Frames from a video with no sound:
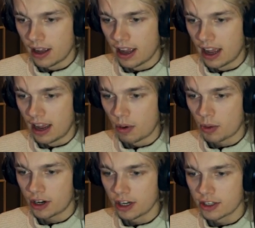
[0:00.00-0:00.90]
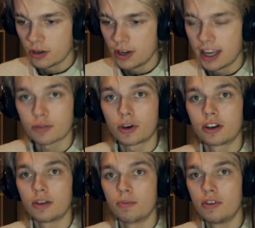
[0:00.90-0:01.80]
And what we're going to do is we're
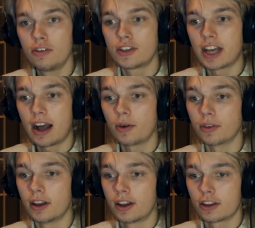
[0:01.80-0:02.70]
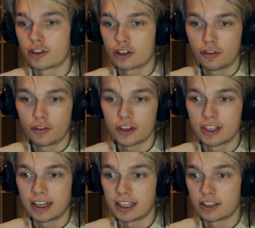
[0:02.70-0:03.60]
going to move down the surface
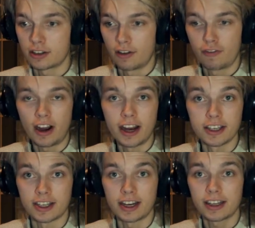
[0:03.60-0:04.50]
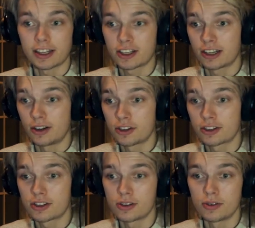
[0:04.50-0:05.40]
that it finds here, that's close
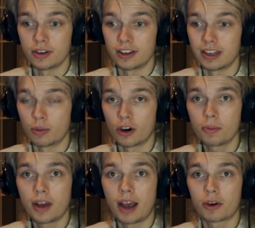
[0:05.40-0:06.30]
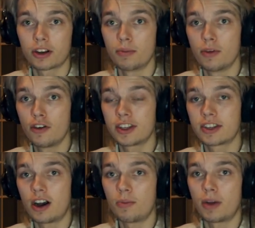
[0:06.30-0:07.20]
to the worm, and we're going to move it
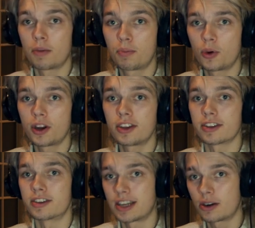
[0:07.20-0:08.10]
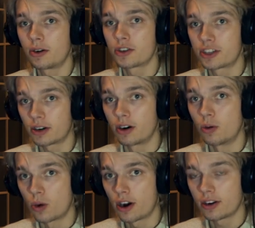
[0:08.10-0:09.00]
down by
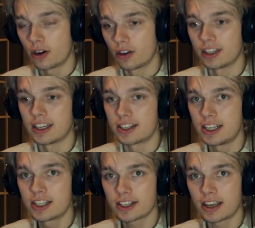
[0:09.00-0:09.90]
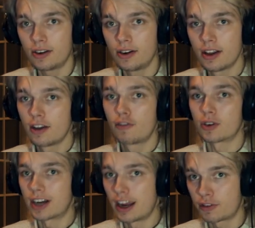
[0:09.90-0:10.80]
0.001 on the Z scale
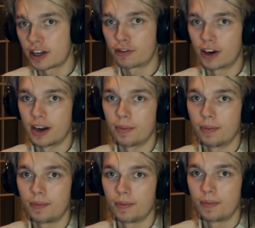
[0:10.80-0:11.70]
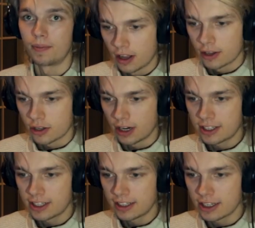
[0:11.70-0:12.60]
for every frame. So let's
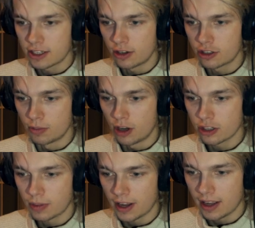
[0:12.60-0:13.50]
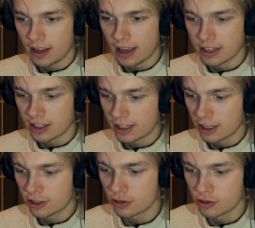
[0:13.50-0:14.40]
set this node to multiply and set
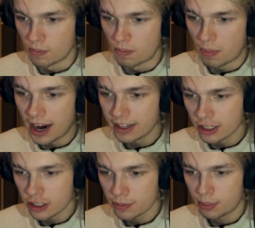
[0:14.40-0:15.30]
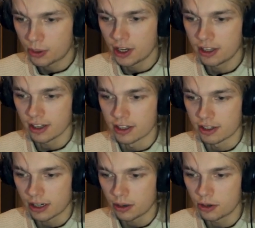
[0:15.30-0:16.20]
this to minus
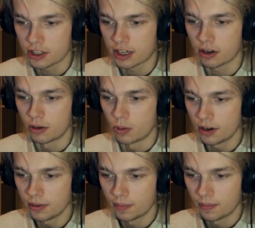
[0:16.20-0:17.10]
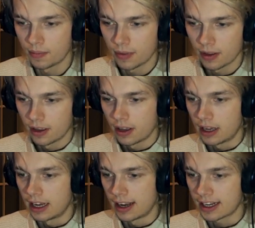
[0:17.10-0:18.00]
0.001.
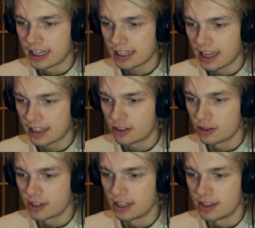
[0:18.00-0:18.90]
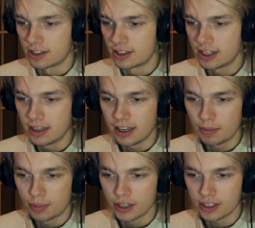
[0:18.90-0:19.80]
Connect that to the Z
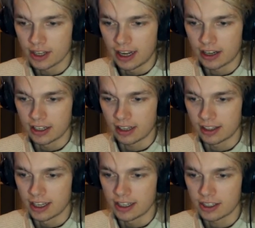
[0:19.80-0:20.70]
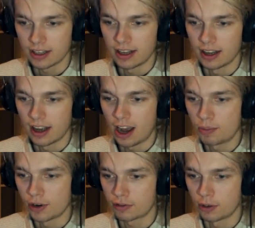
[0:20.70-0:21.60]
input and connect this
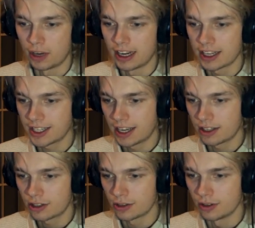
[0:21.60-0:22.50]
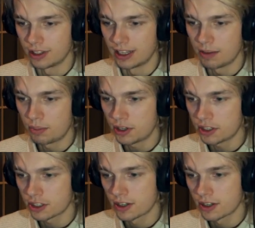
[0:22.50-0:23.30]
output from the less than to the input.